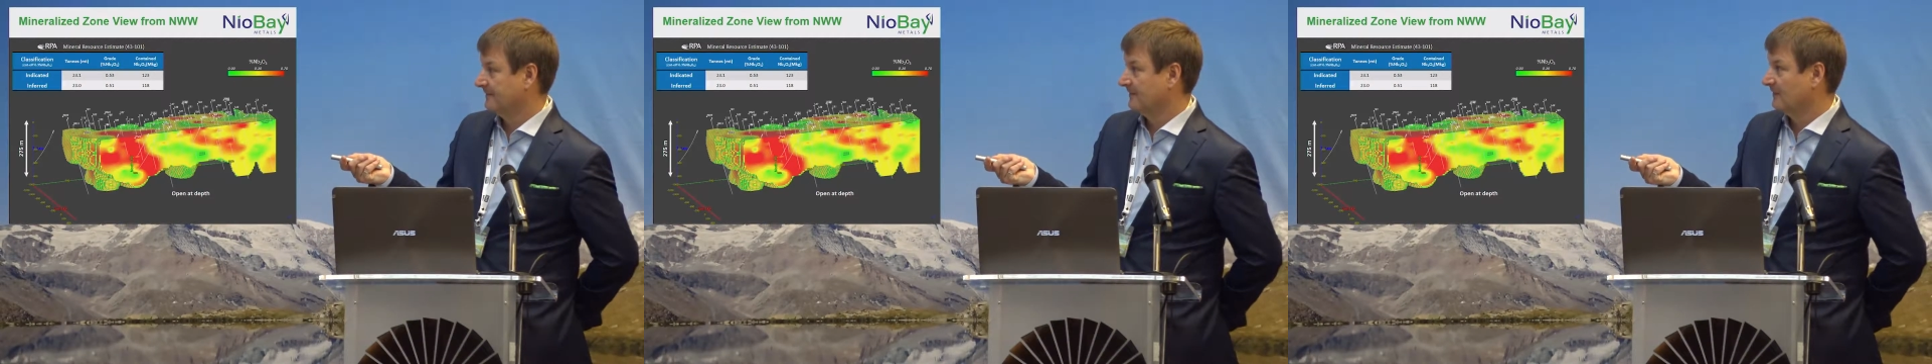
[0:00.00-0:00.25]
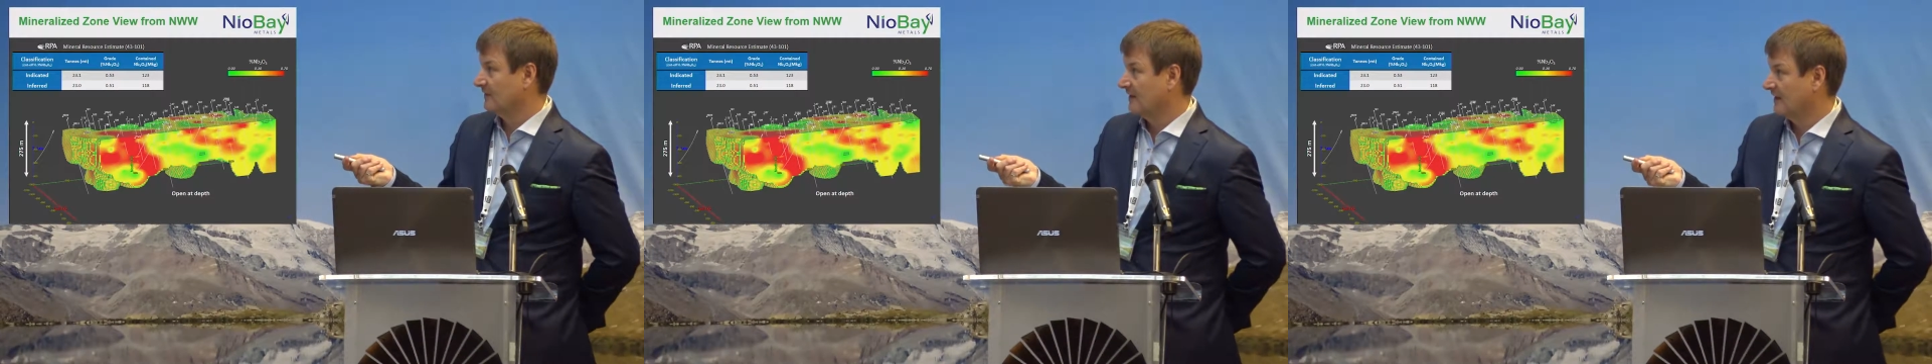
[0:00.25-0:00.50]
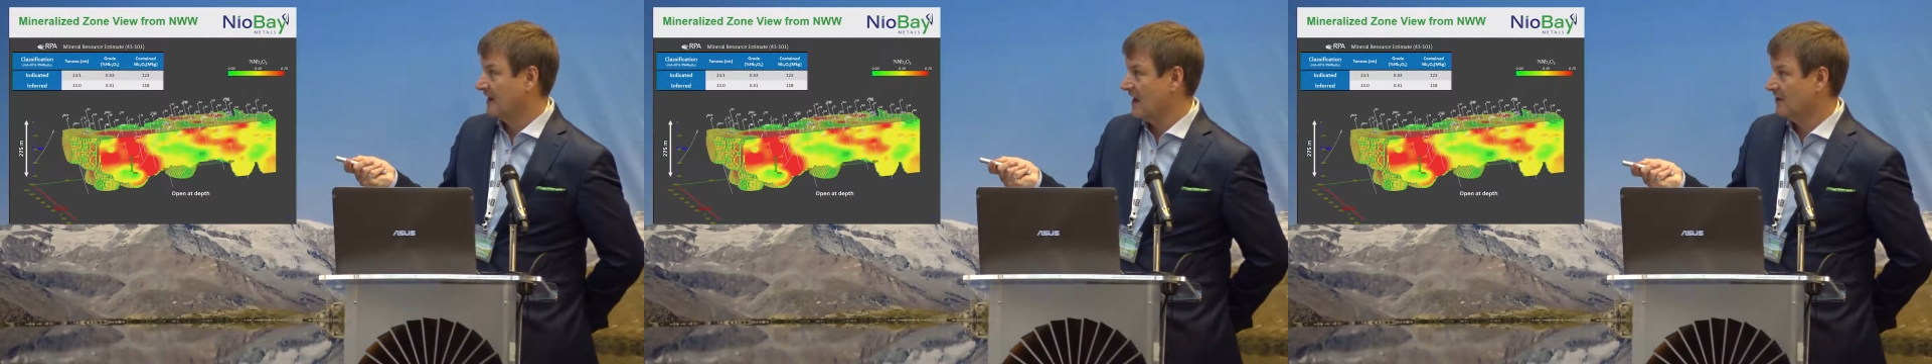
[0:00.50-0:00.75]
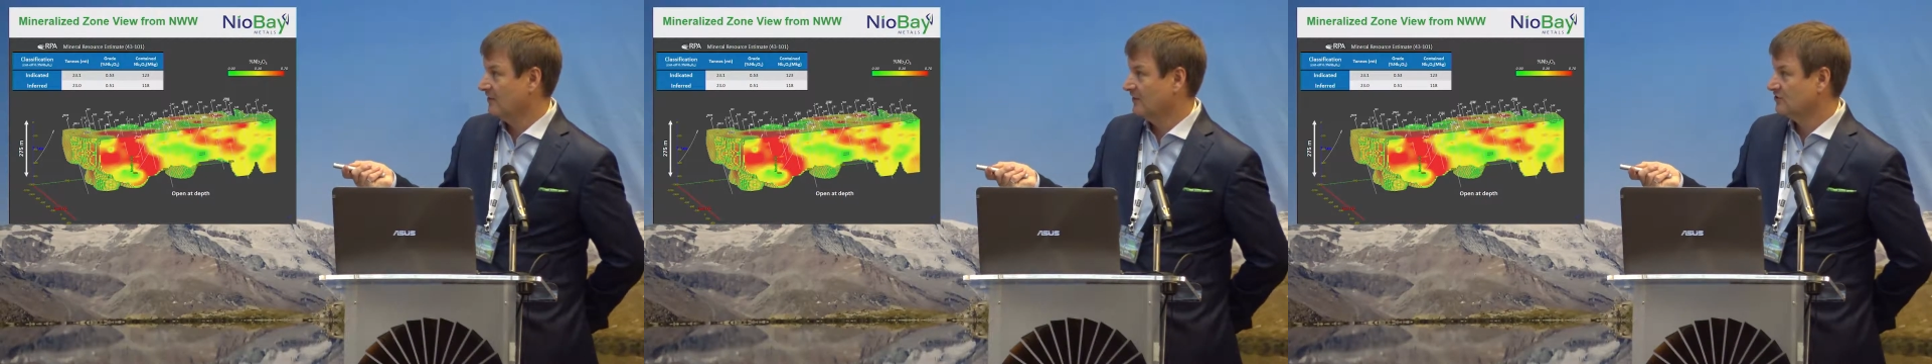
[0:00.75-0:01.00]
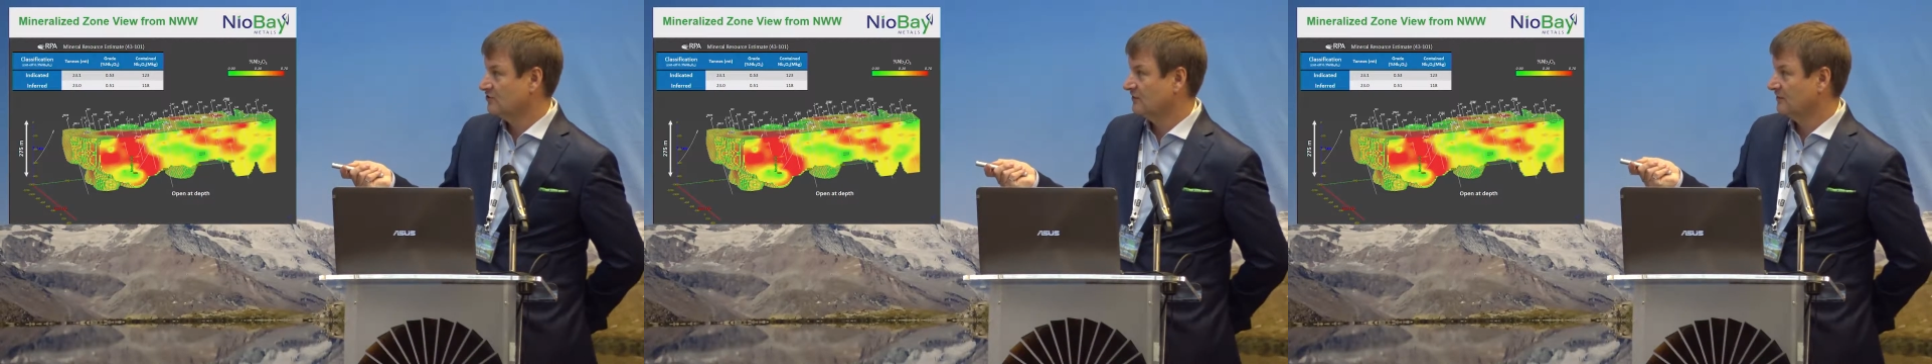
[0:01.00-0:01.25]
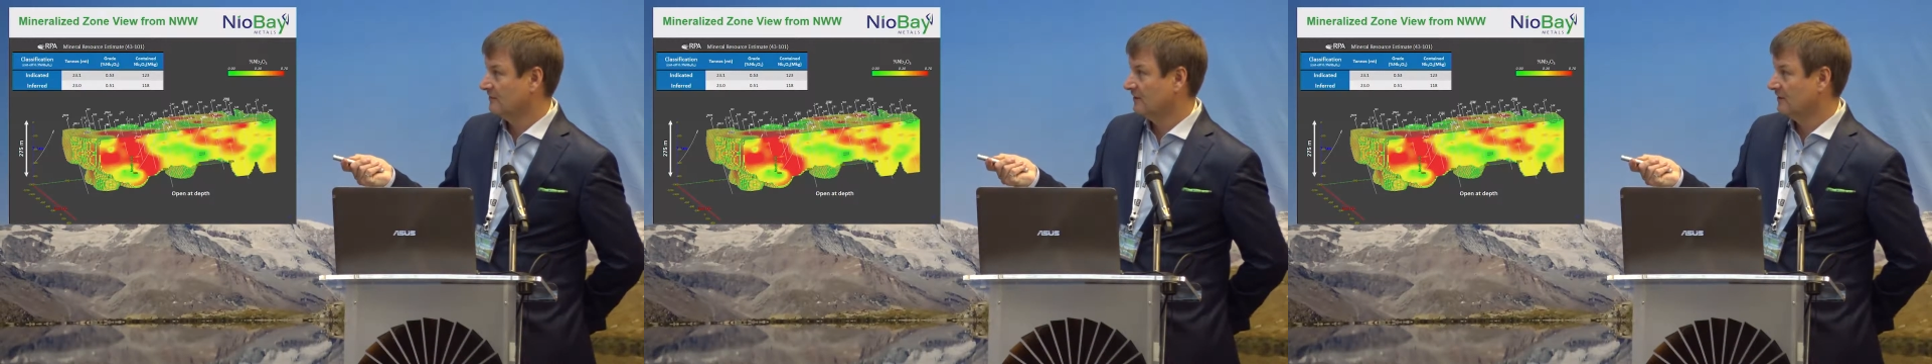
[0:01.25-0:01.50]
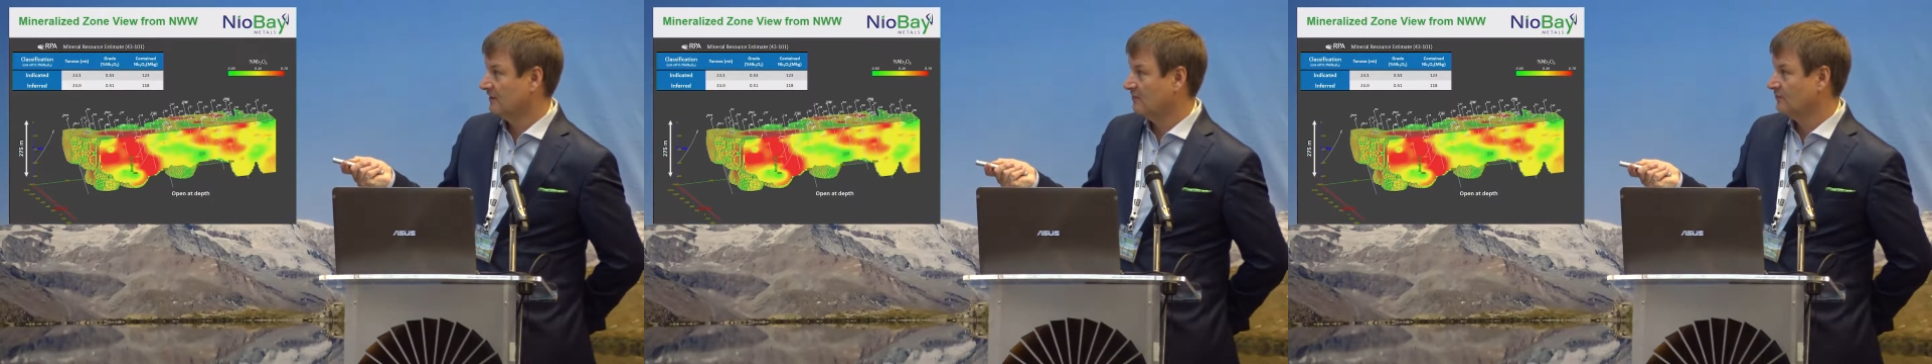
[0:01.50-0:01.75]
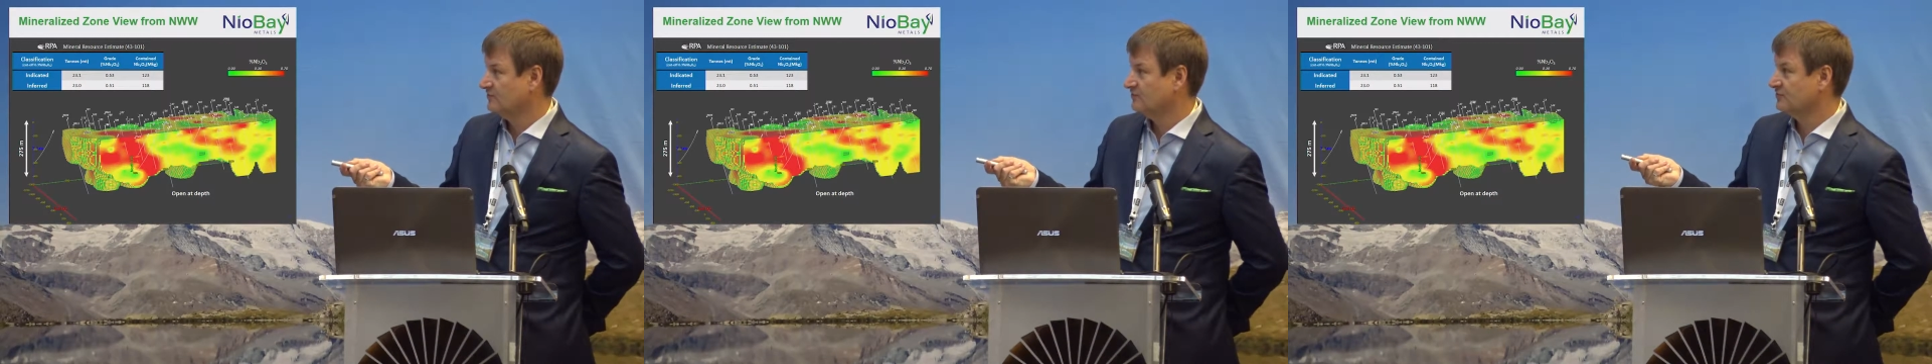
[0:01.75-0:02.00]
The calculation, resource